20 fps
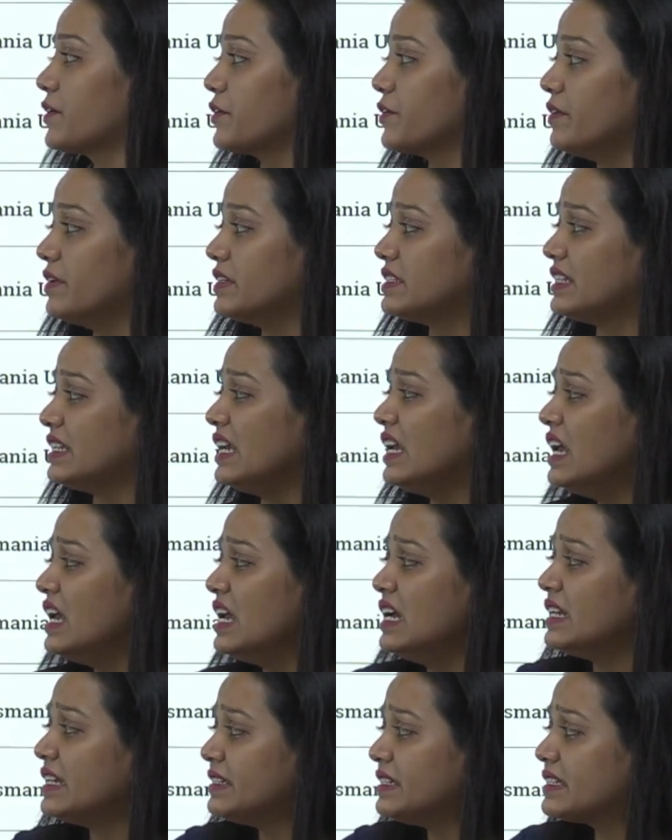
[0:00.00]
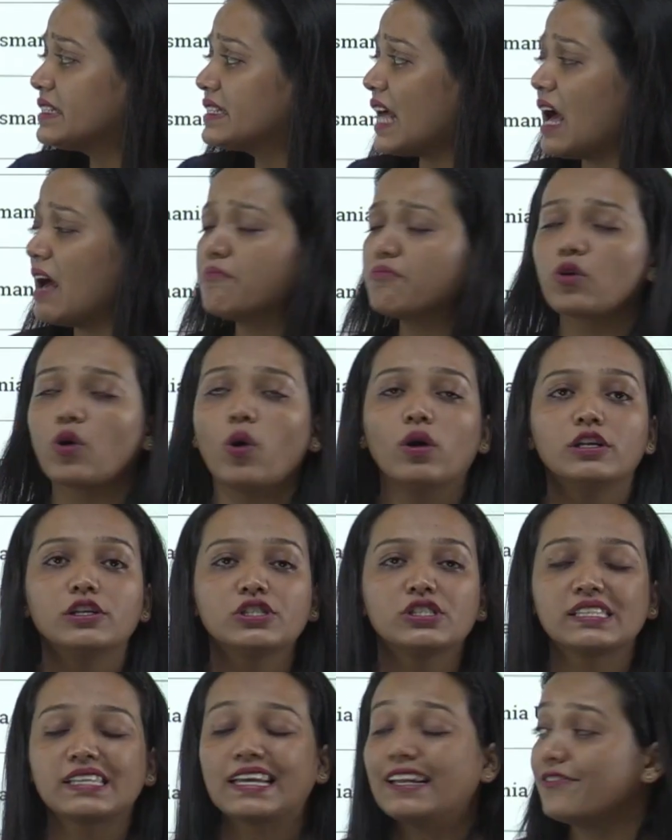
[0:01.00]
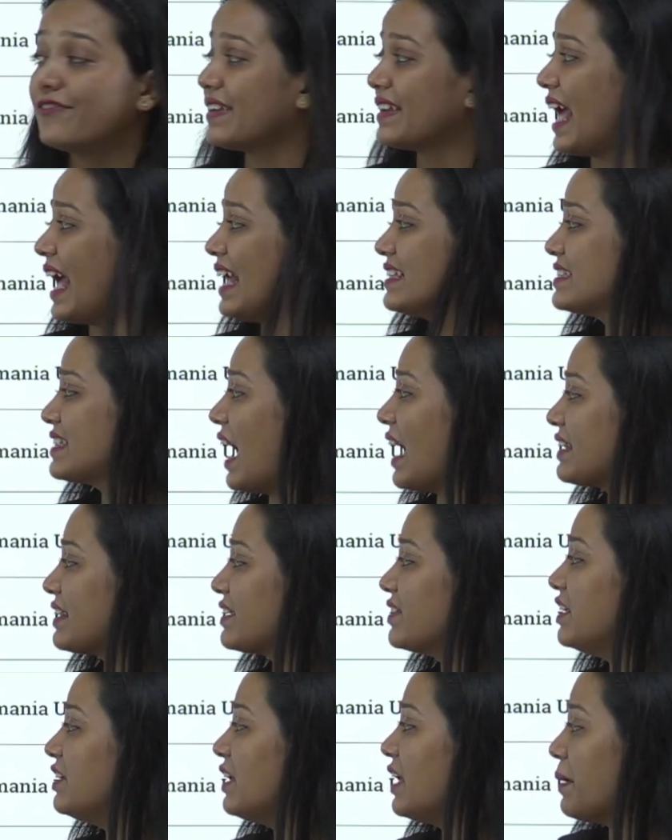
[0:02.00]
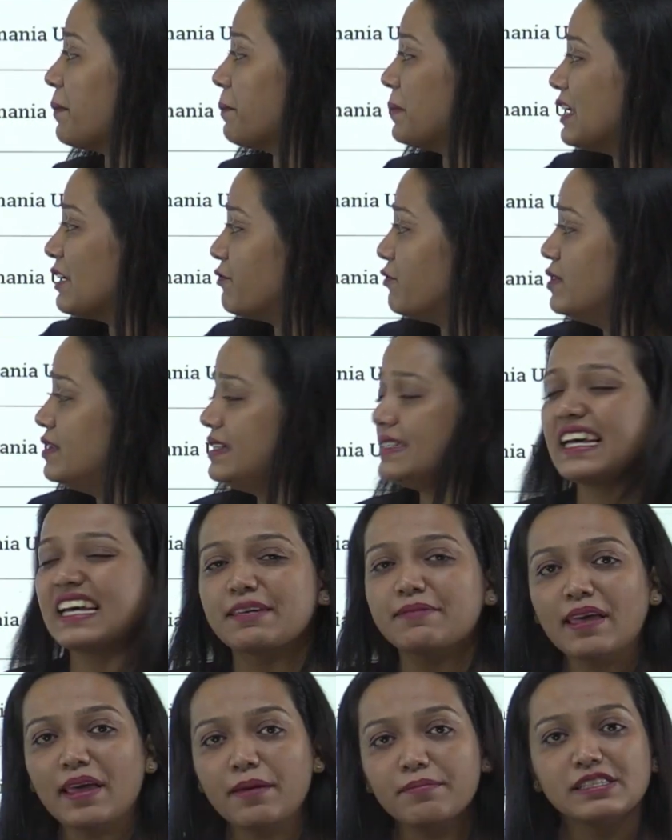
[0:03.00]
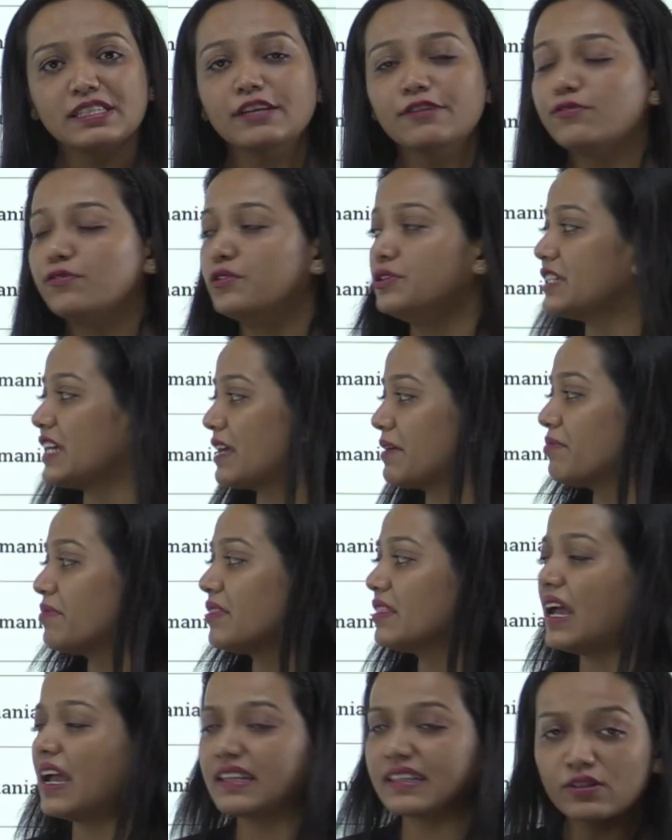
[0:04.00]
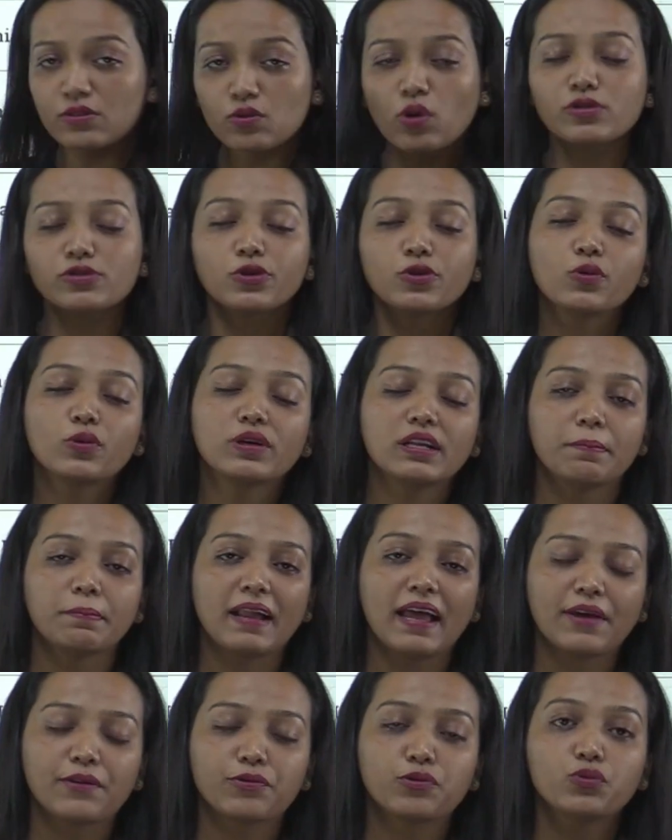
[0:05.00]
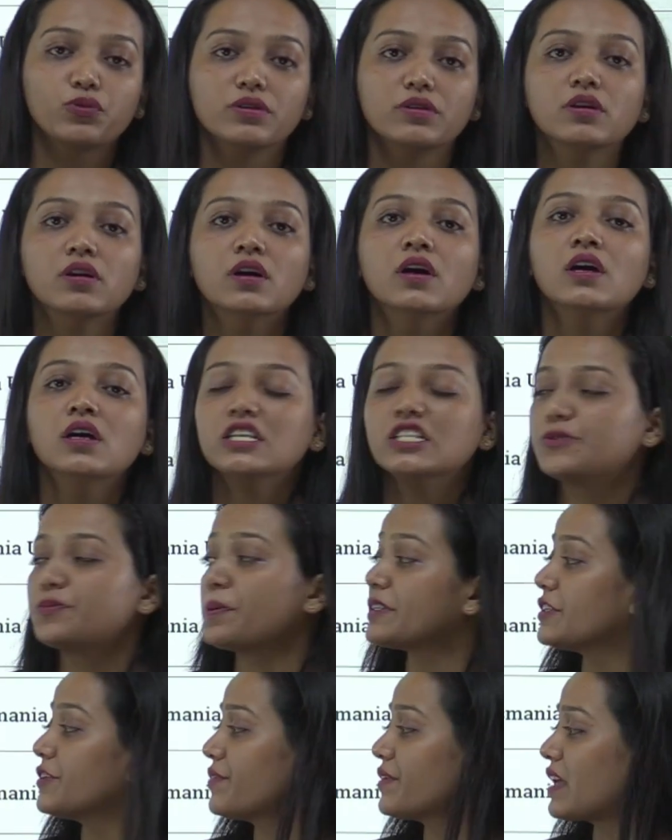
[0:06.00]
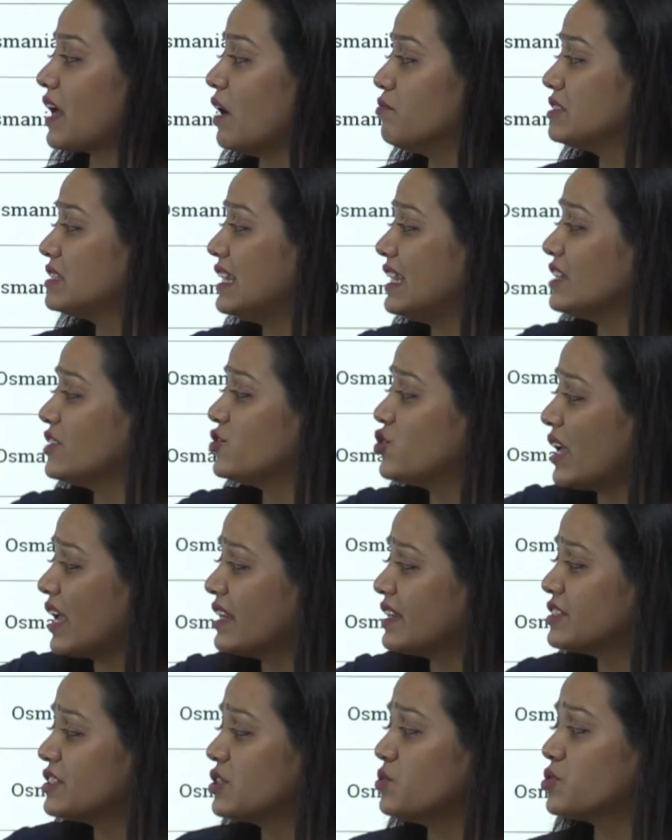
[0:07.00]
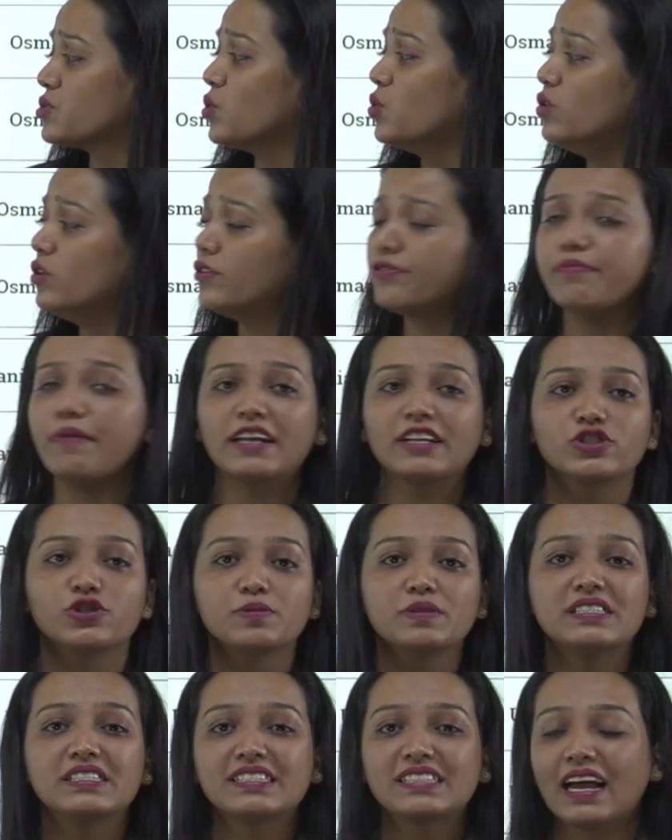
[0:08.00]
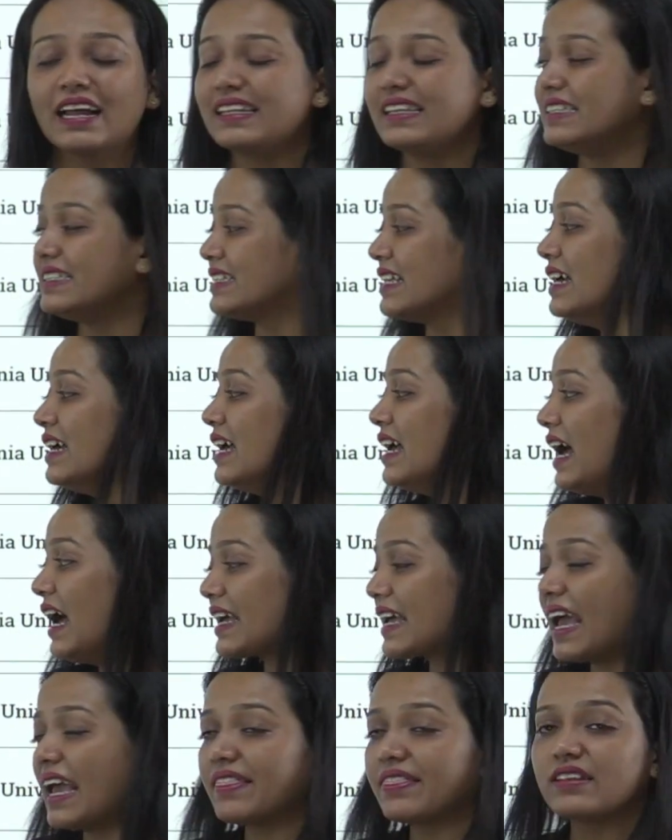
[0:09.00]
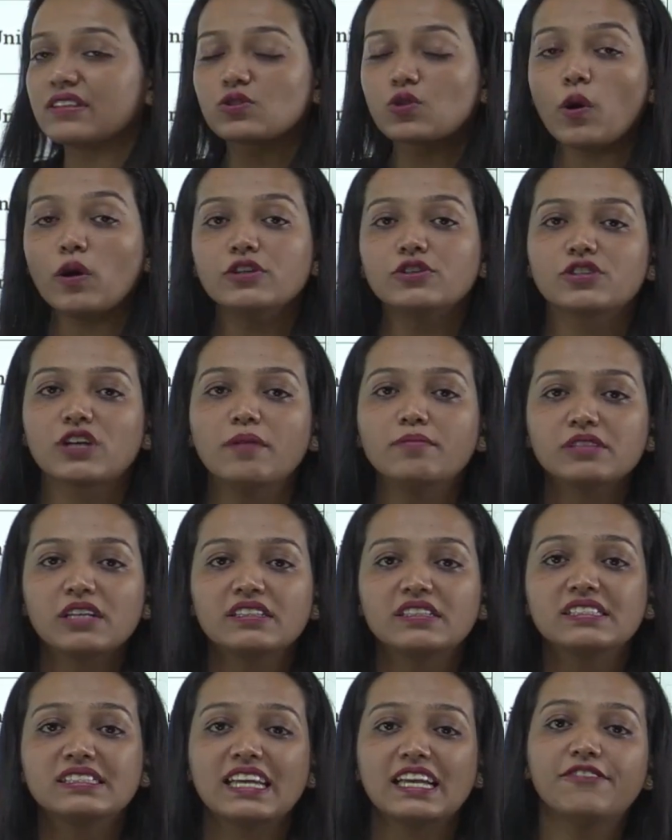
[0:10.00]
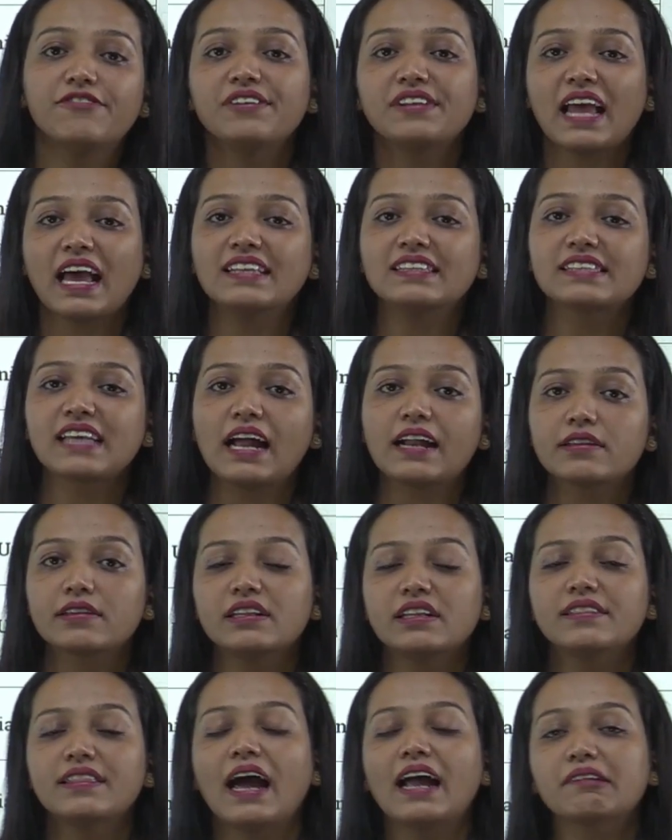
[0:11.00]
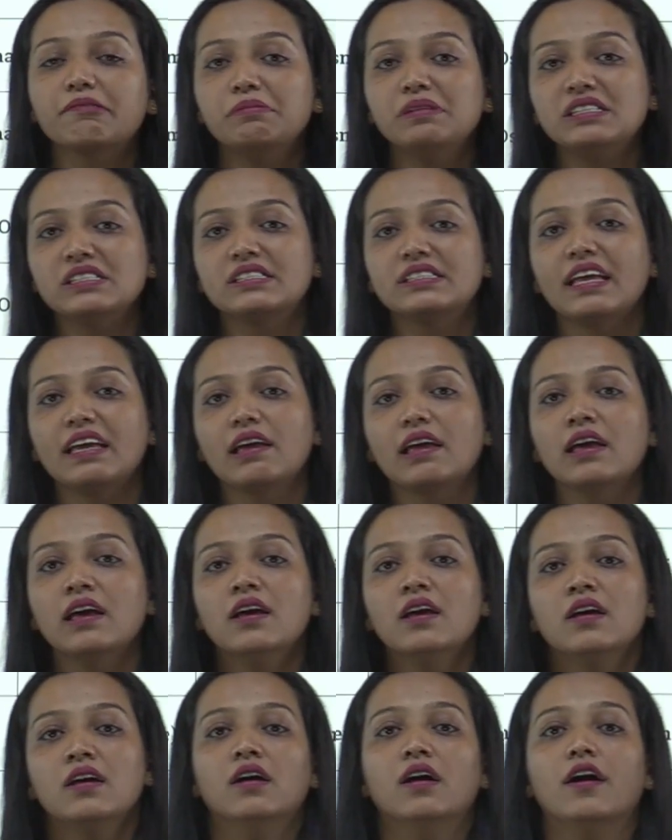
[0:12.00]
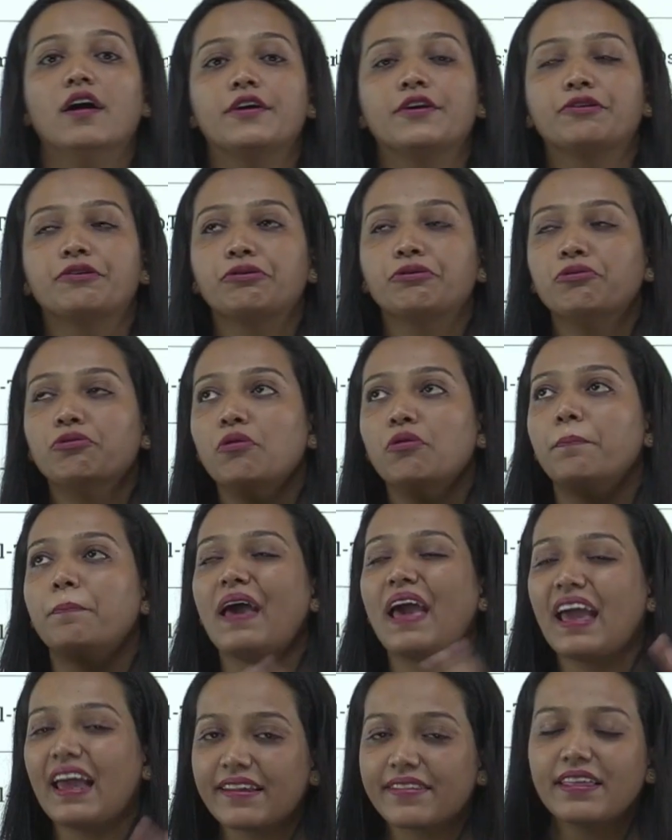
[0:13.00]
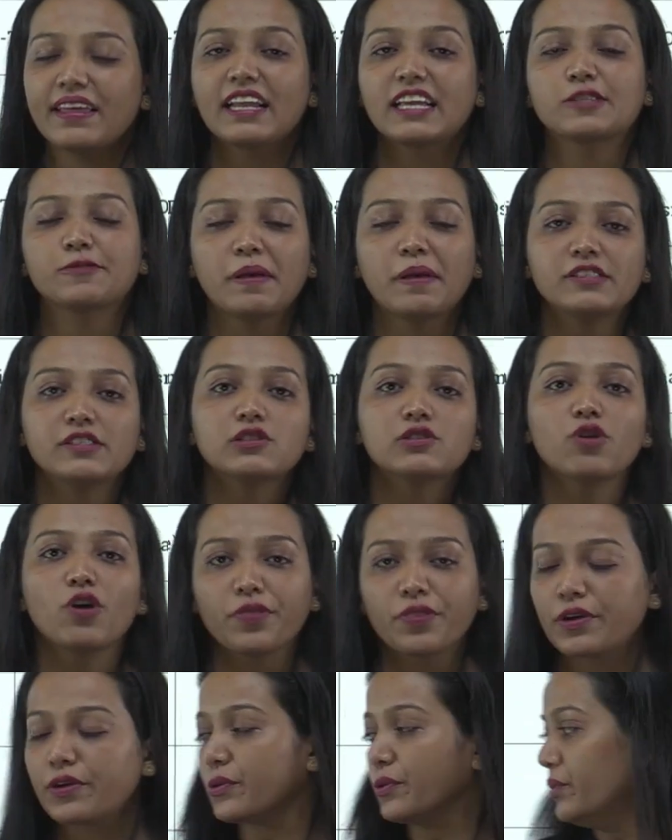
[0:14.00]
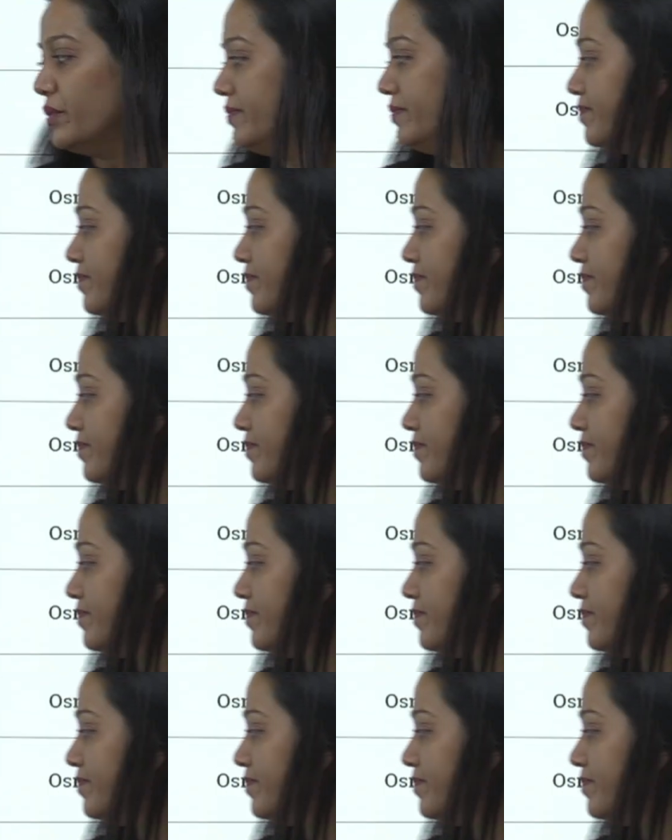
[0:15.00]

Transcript: University. Nizam College Self-Finance category, MBA full-time, MCA full-time, that is also you can apply through the specific counseling. JNTU School of Management Studies, again, this college comes under self-finance category. That means they, bear their expenses on their own.